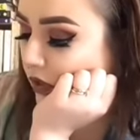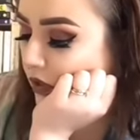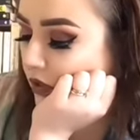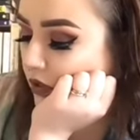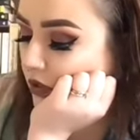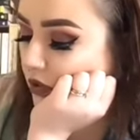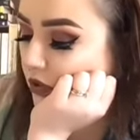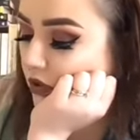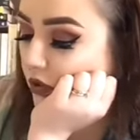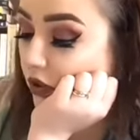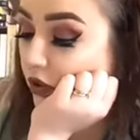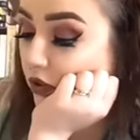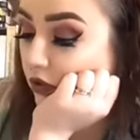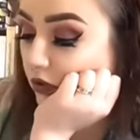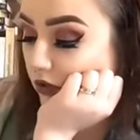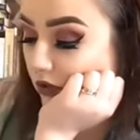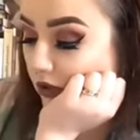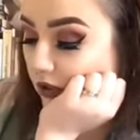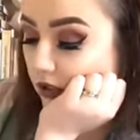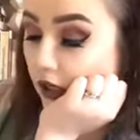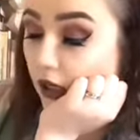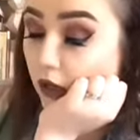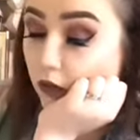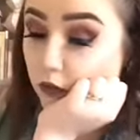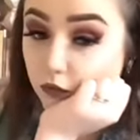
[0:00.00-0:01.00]
So,
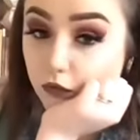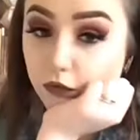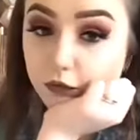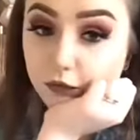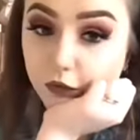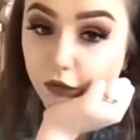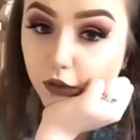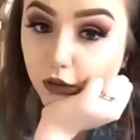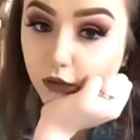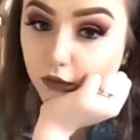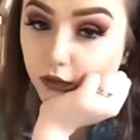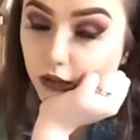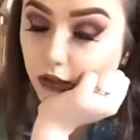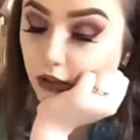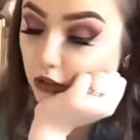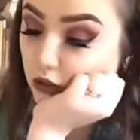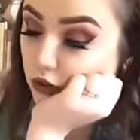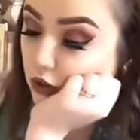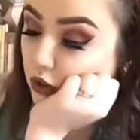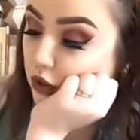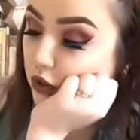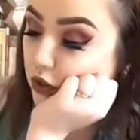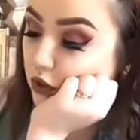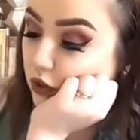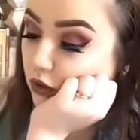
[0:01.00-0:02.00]
again, referring
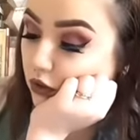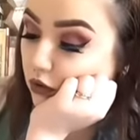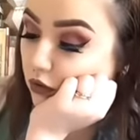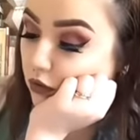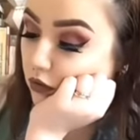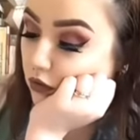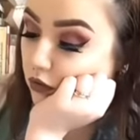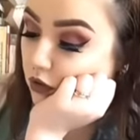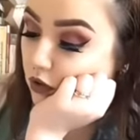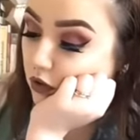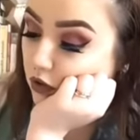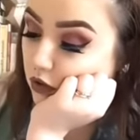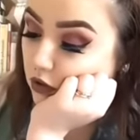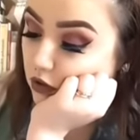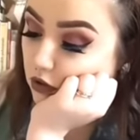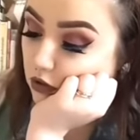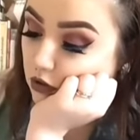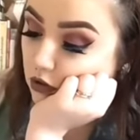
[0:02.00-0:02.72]
to that